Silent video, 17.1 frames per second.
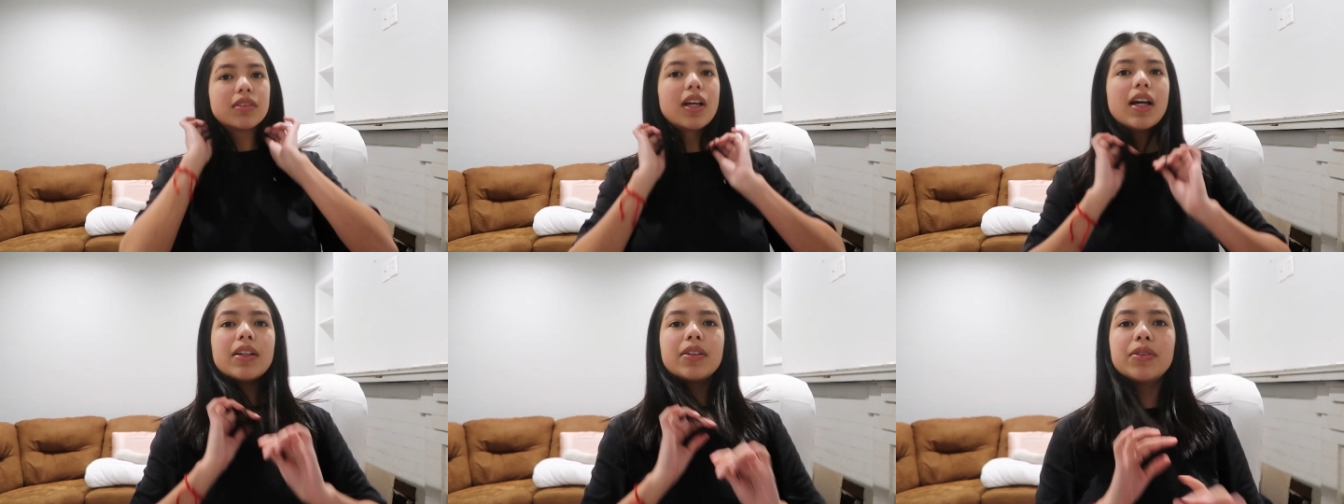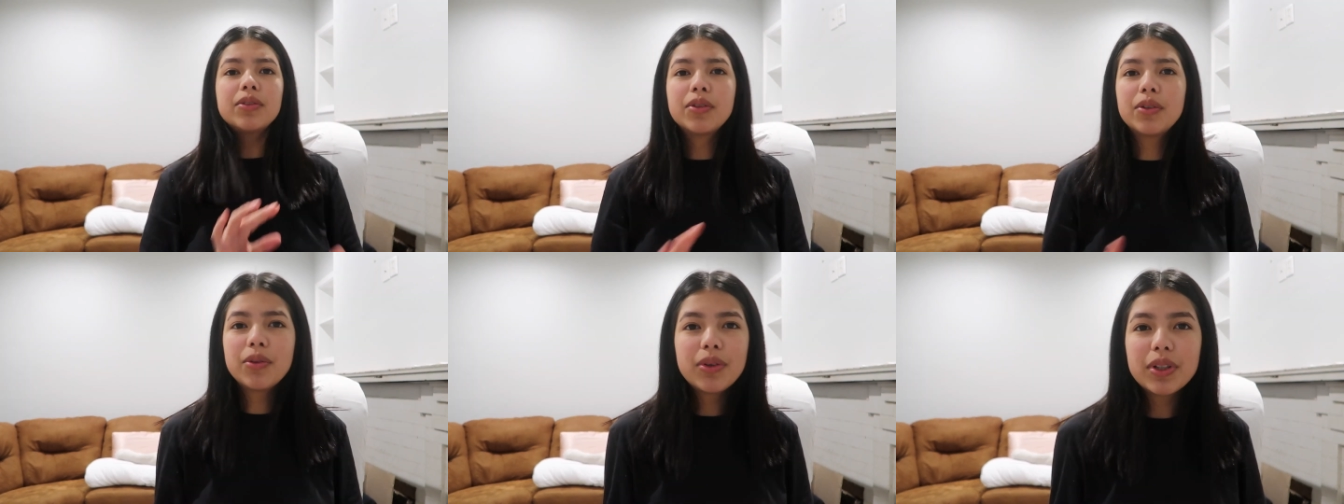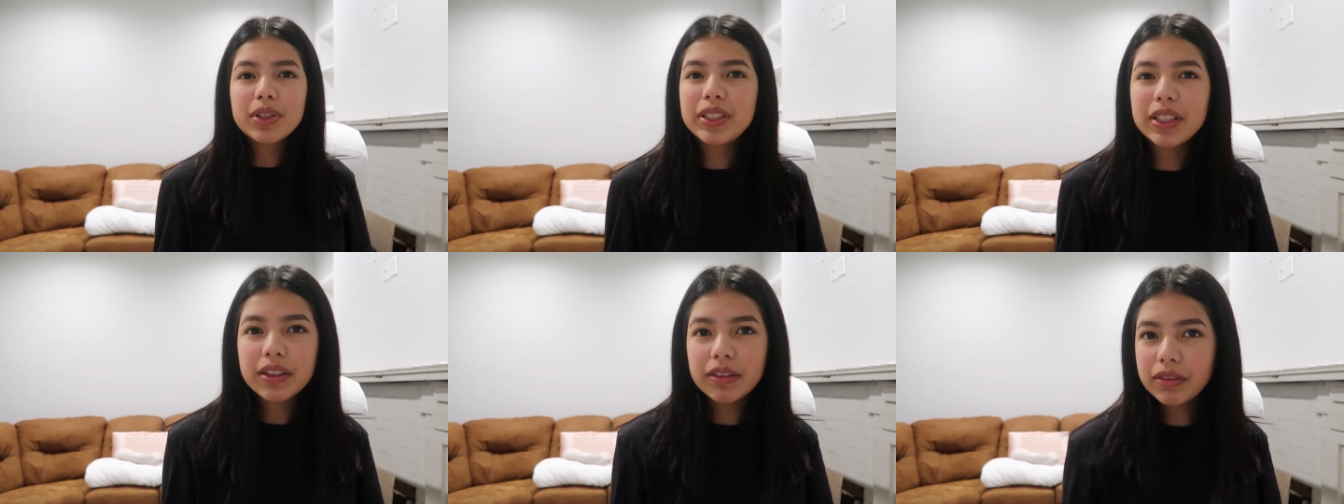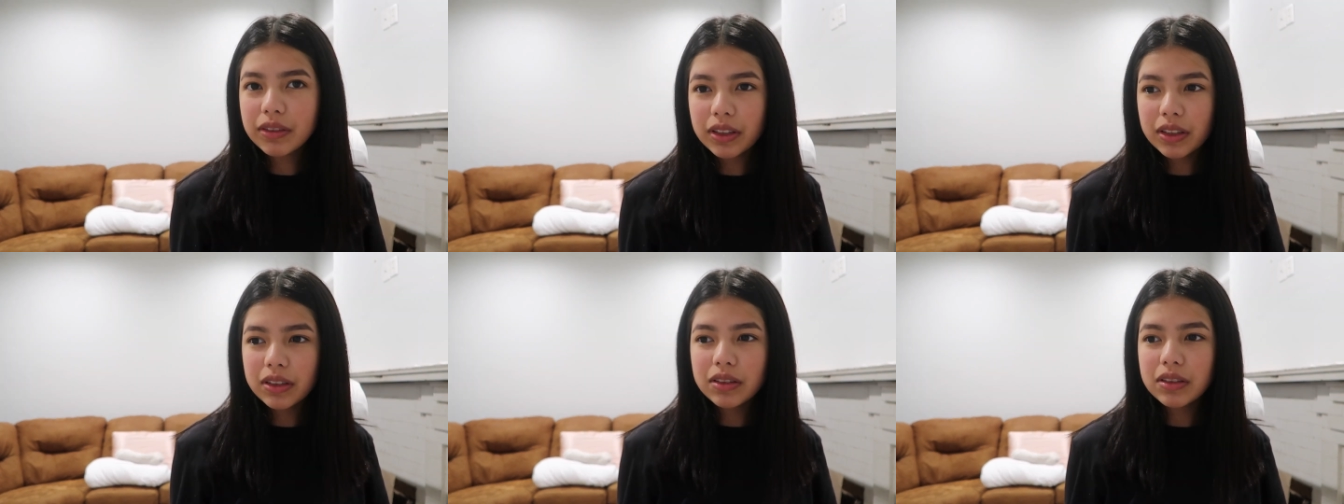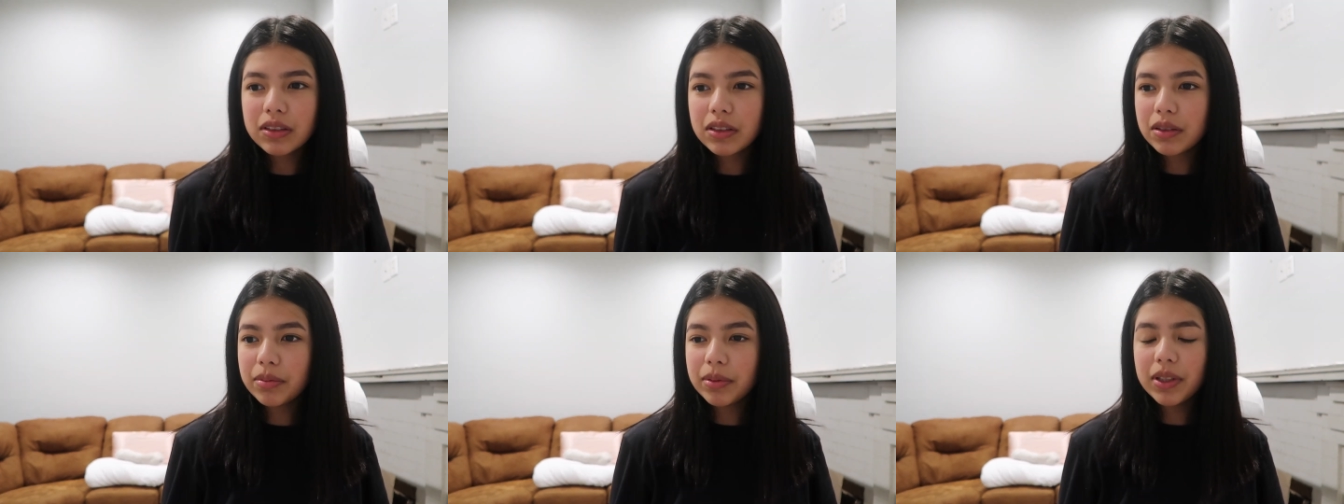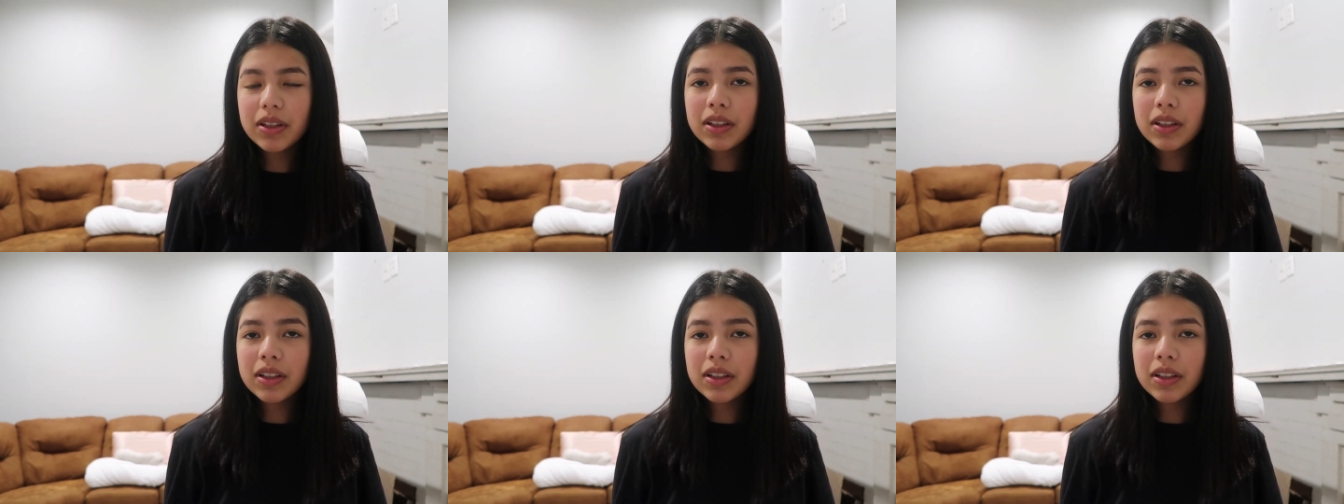I don't know the difference to be